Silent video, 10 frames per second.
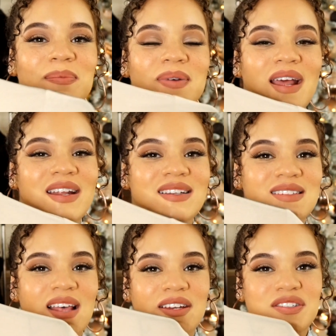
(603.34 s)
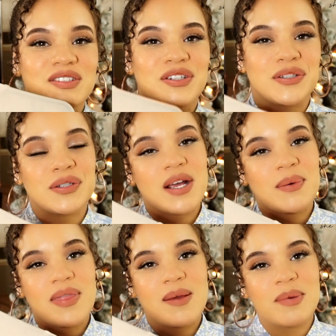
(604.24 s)
up getting this extra turtleneck
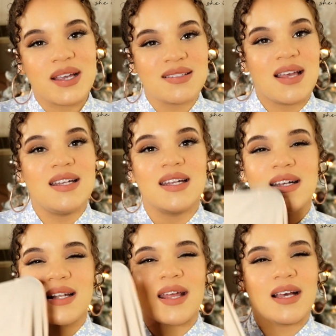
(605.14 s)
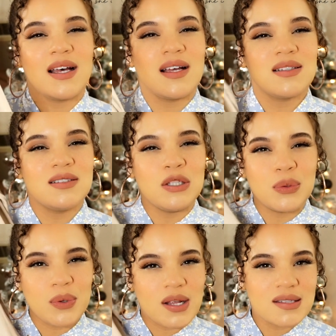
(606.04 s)
with it because I needed like a
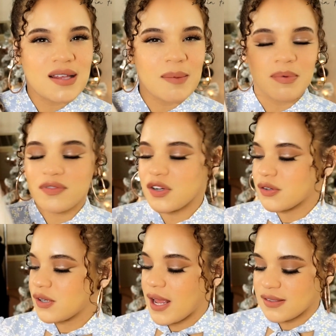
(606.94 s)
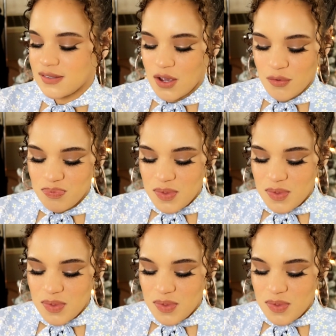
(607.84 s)
nude type of turtleneck. So